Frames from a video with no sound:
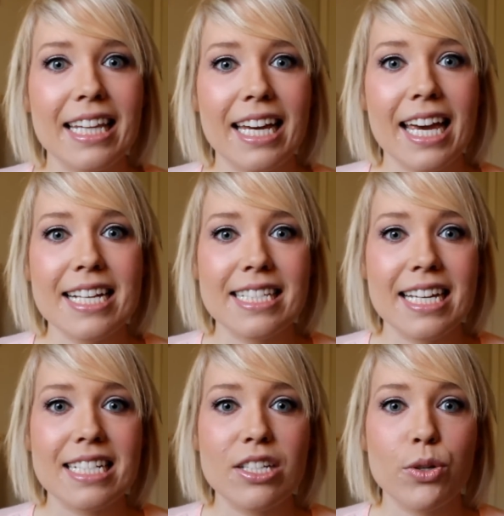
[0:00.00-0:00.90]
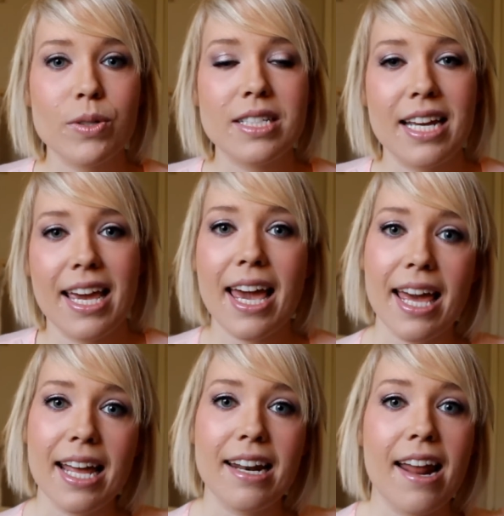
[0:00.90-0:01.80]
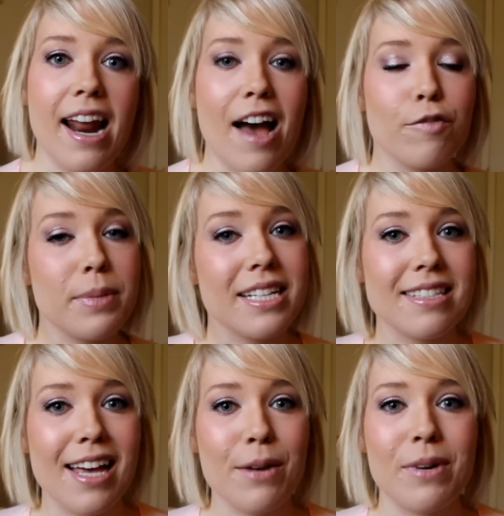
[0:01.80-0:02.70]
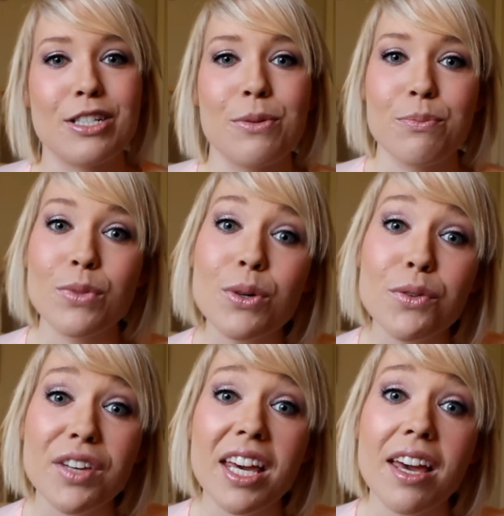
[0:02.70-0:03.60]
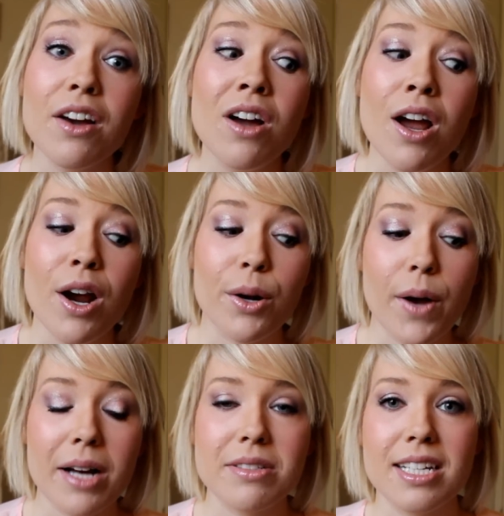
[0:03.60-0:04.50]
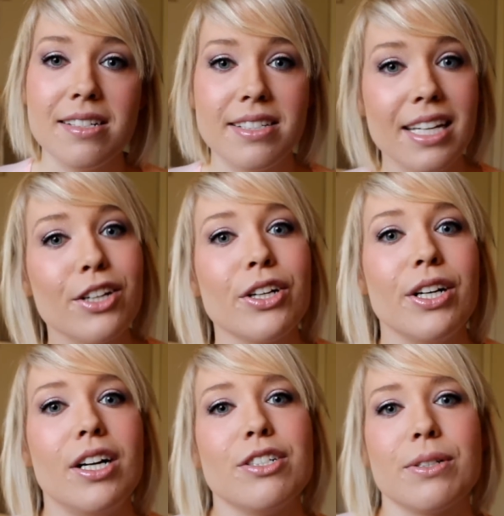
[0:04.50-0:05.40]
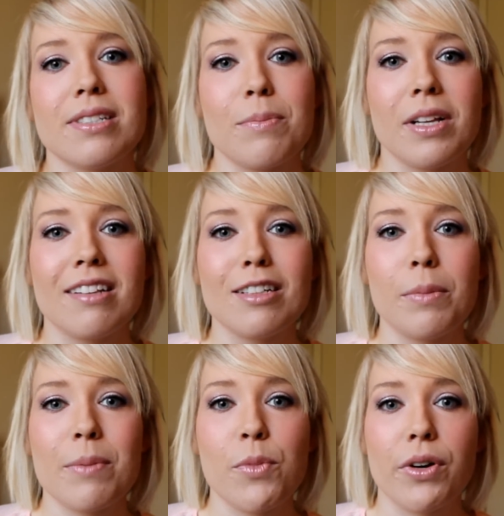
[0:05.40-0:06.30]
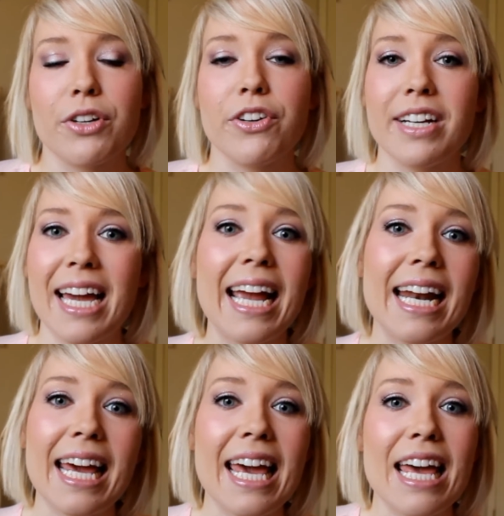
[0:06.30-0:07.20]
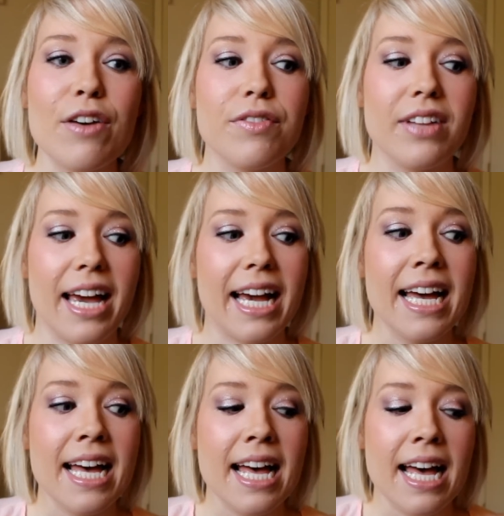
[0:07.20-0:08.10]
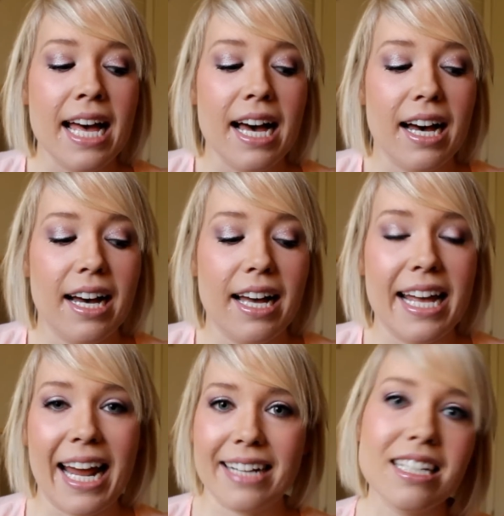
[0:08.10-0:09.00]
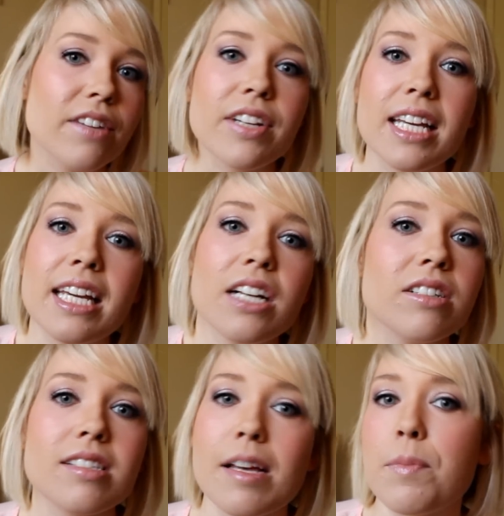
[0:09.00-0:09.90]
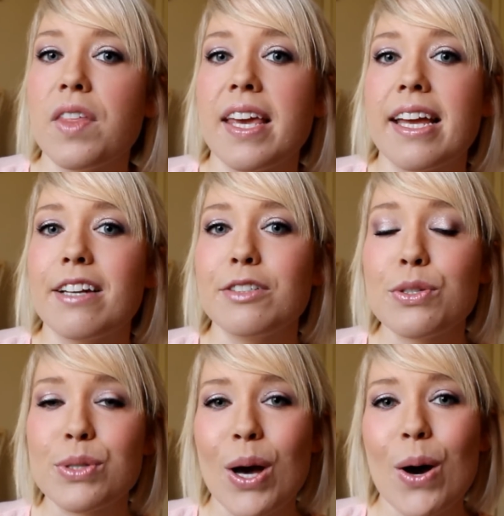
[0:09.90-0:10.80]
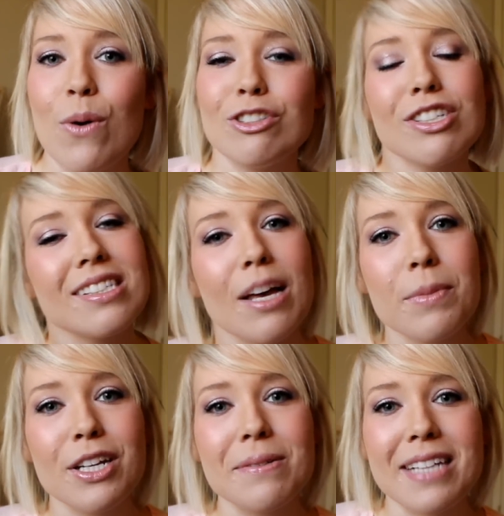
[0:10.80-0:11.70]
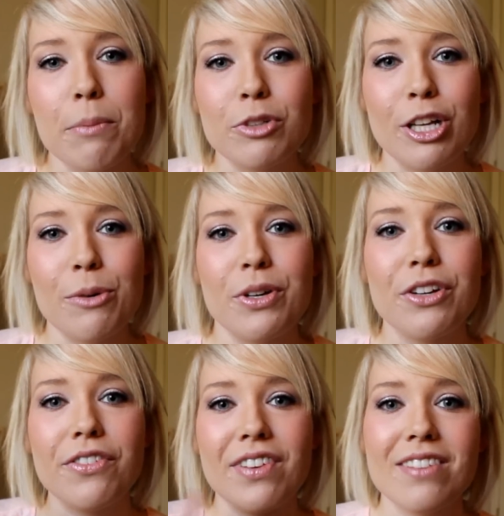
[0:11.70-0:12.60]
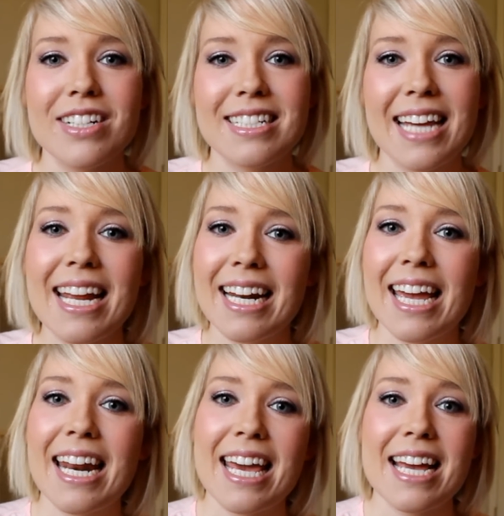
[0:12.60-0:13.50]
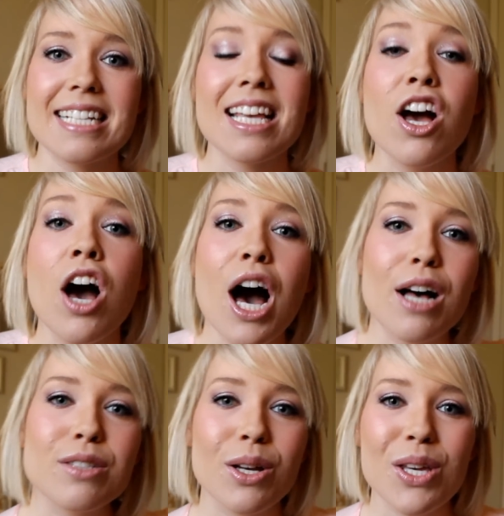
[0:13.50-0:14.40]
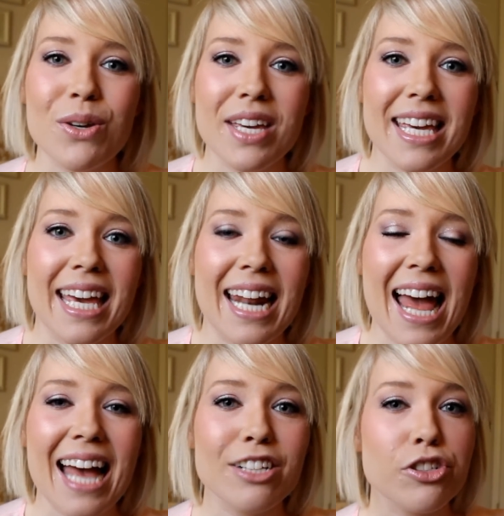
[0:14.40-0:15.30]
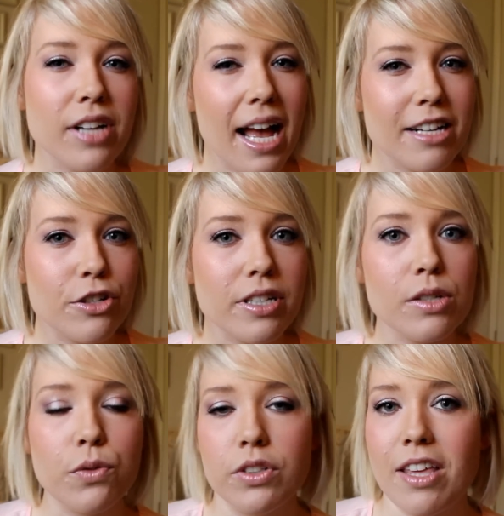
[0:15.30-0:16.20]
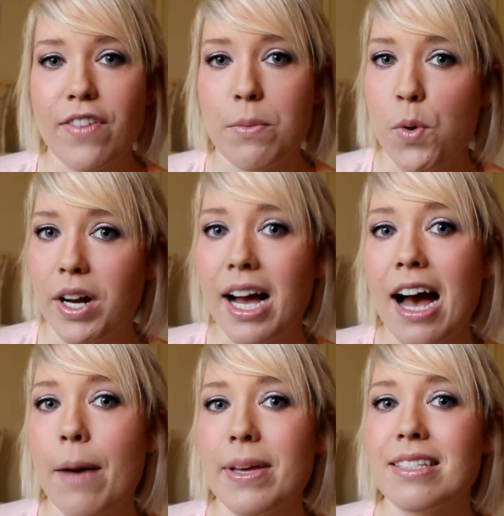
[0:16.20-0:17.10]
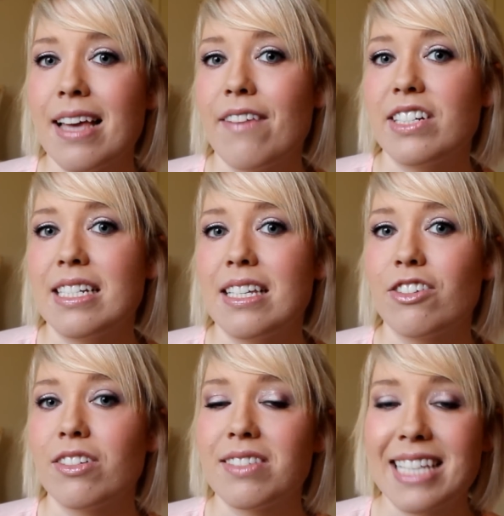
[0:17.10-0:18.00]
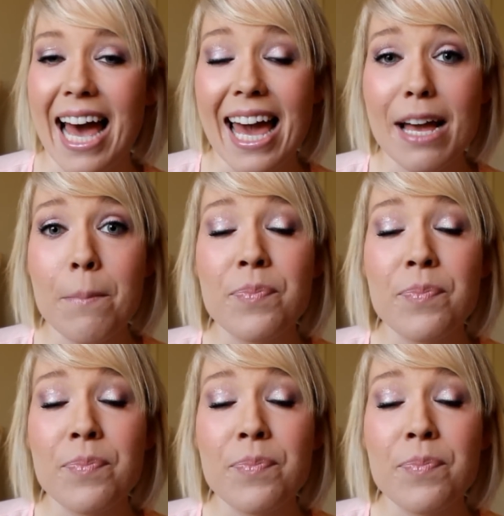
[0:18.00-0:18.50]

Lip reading: Like, is it to stay in and have pizza and watch a movie, or go out to dinner, or do something a little bit more creative, like an activity or something? So just let me know down below what your favorite date night is. Also, you can get extra entries for leaving more comments every single day.